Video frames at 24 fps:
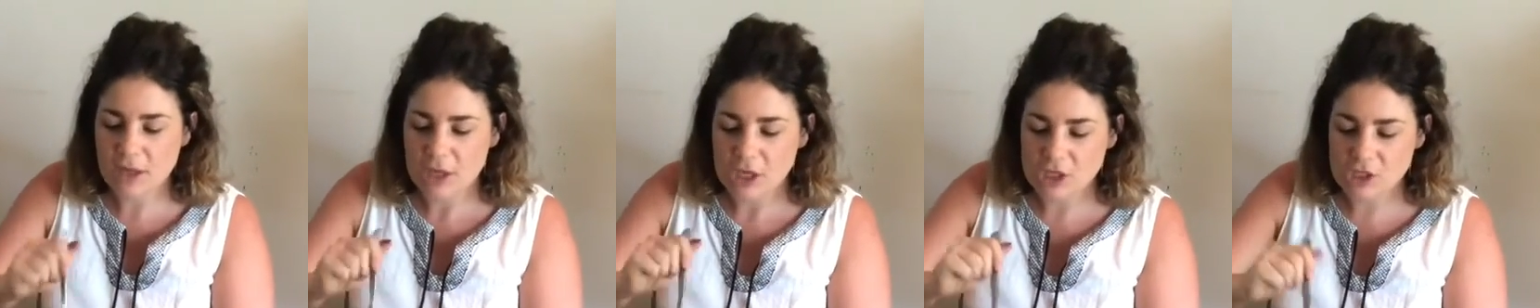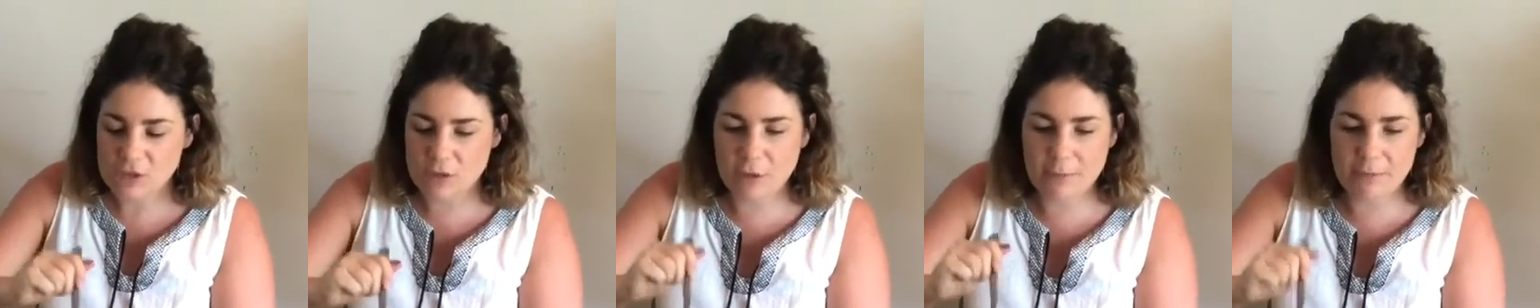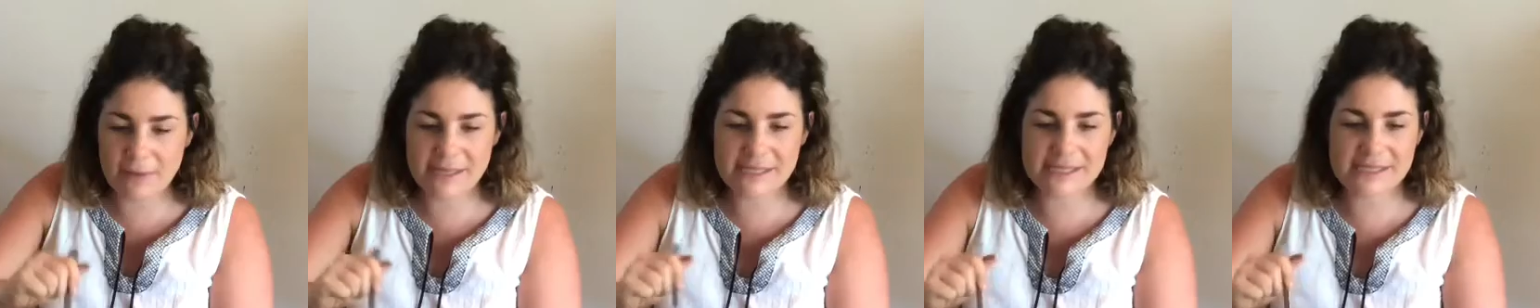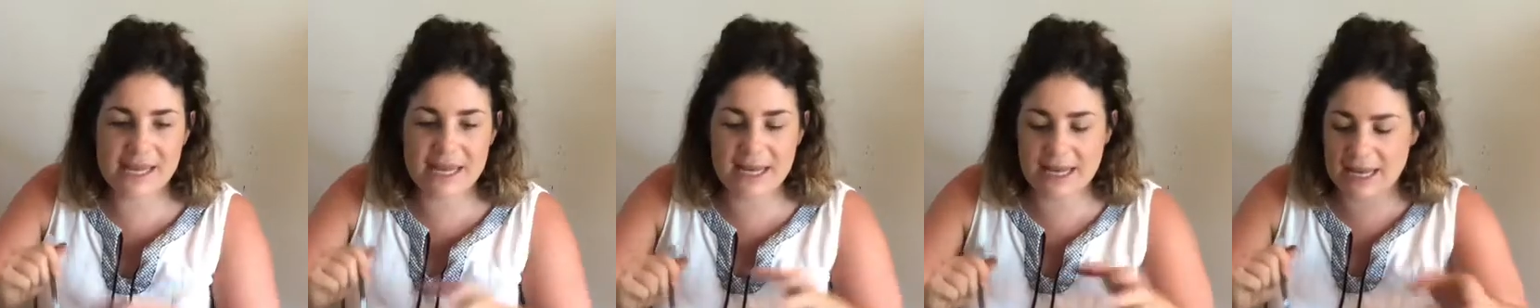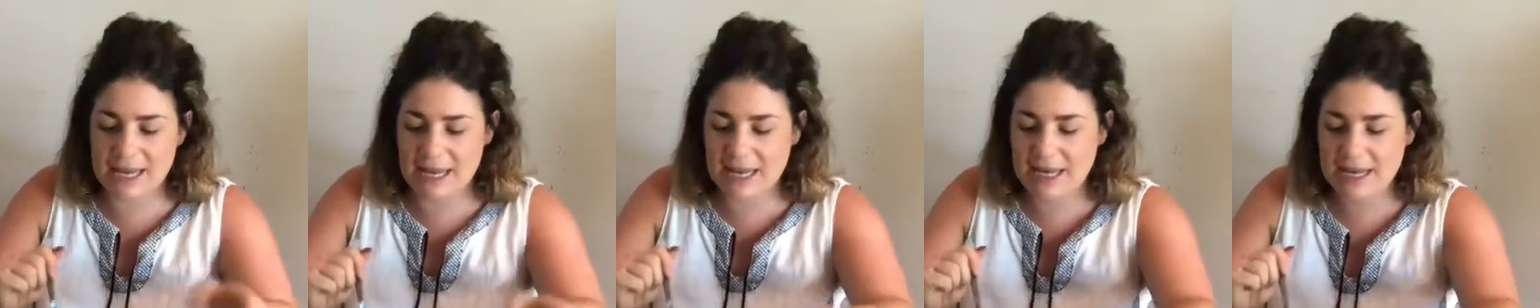So mix that
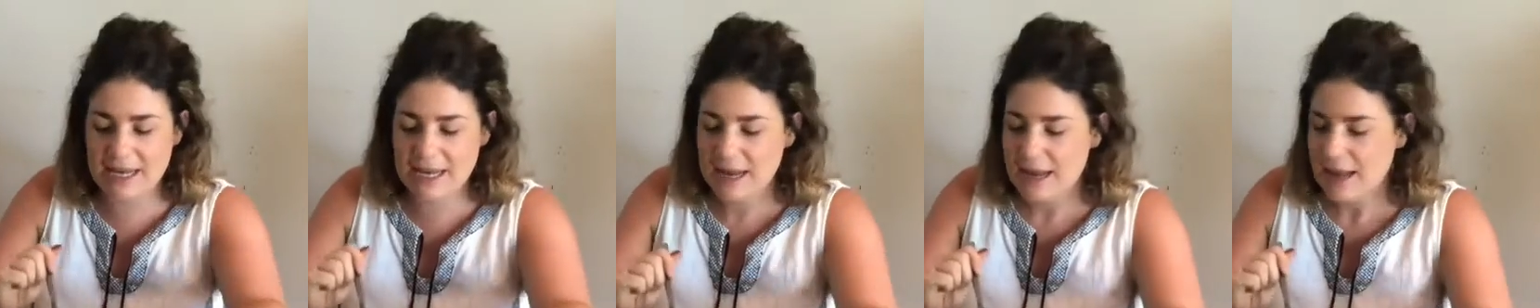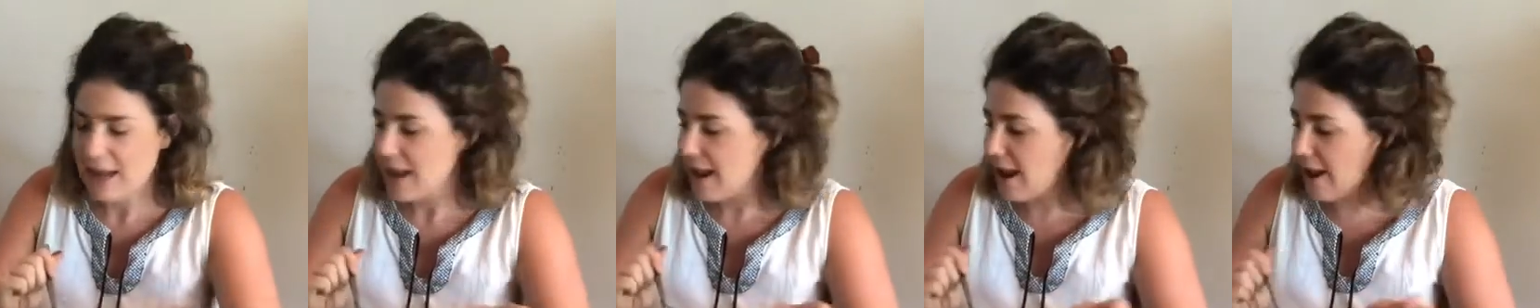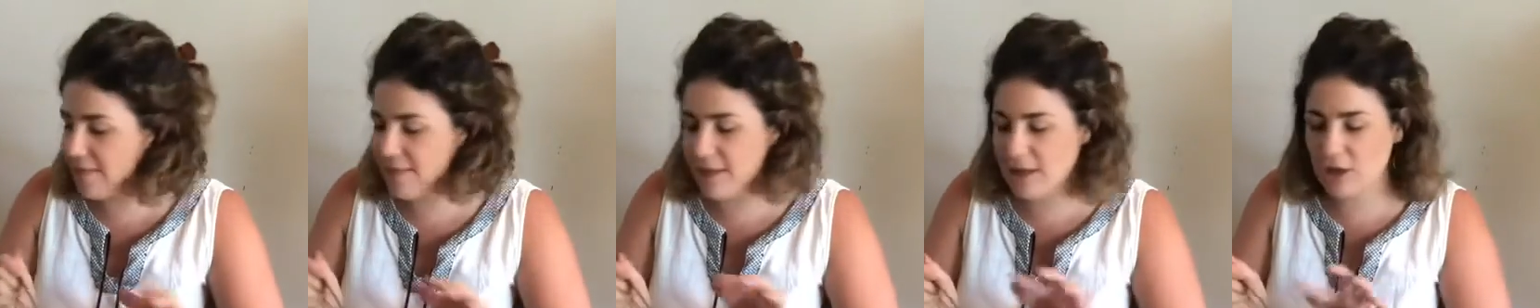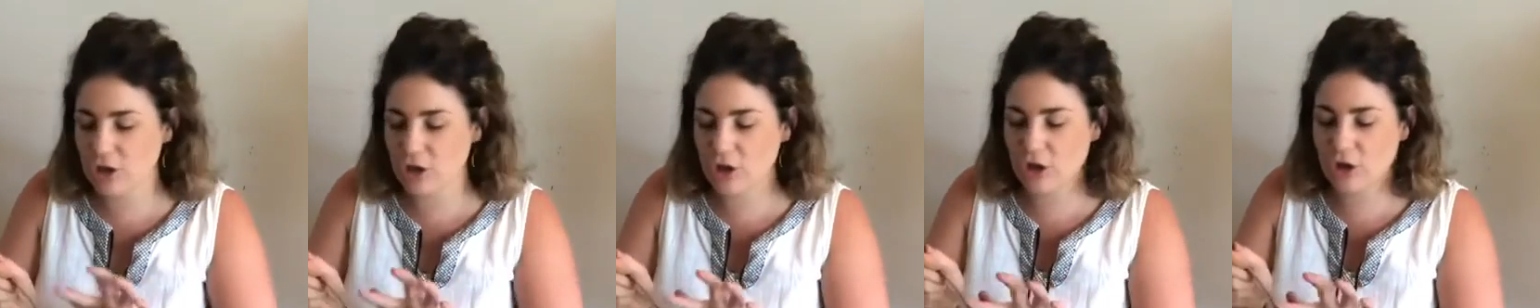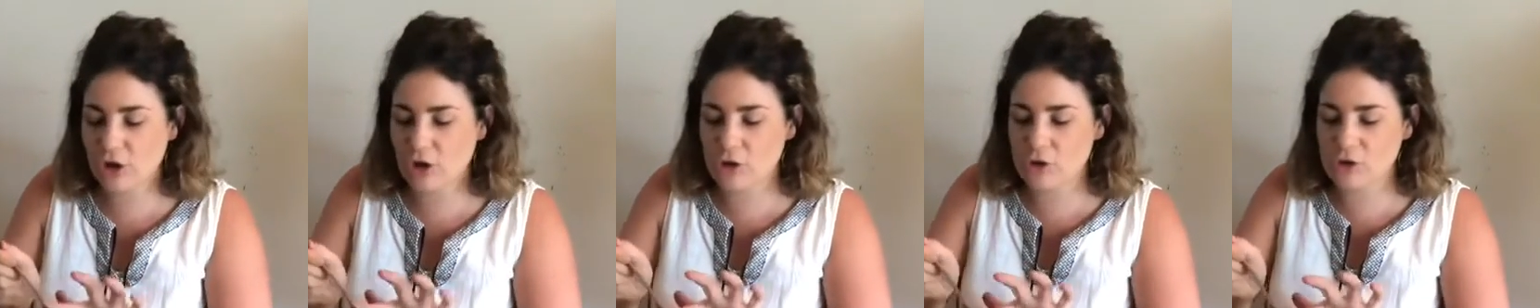in, and then
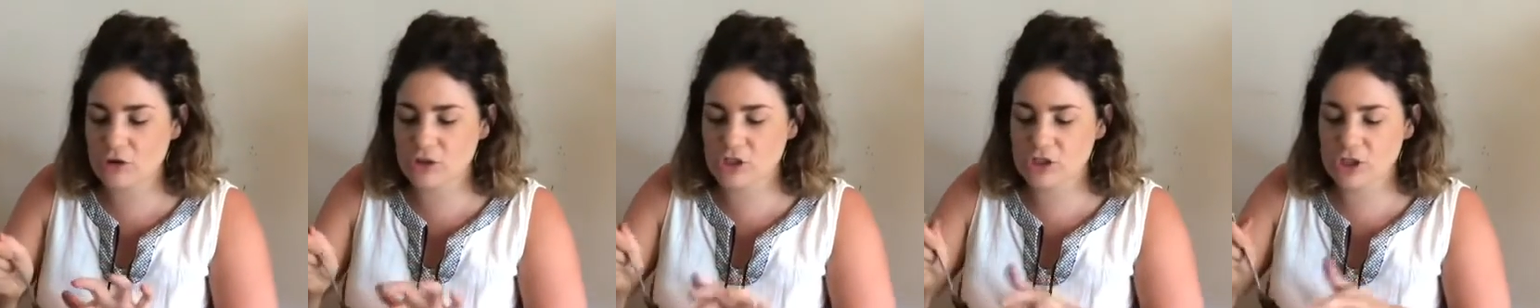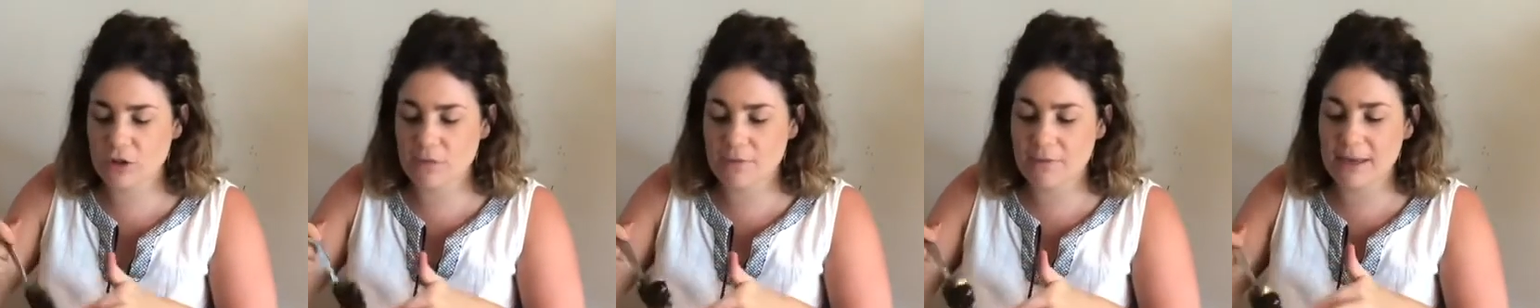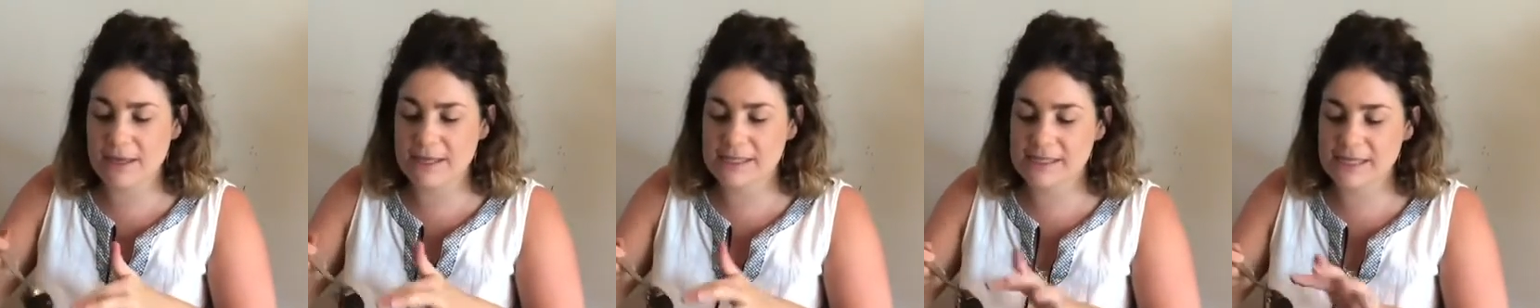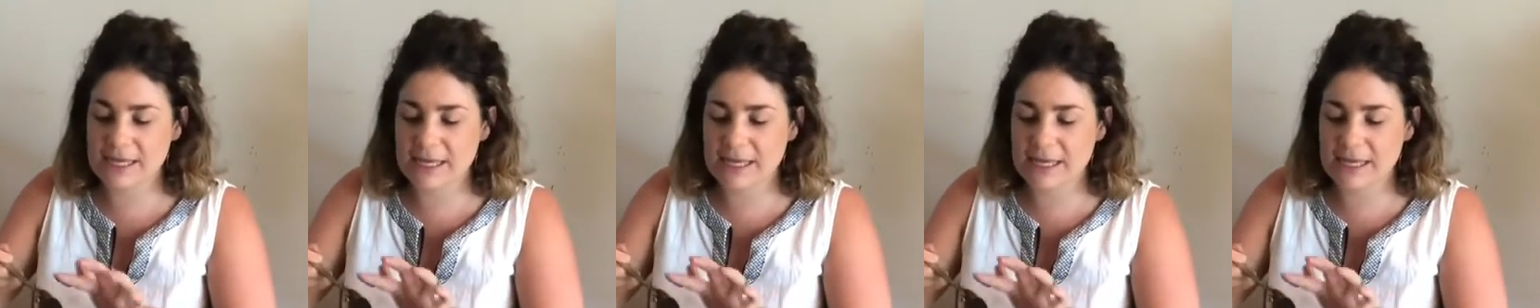you can also mix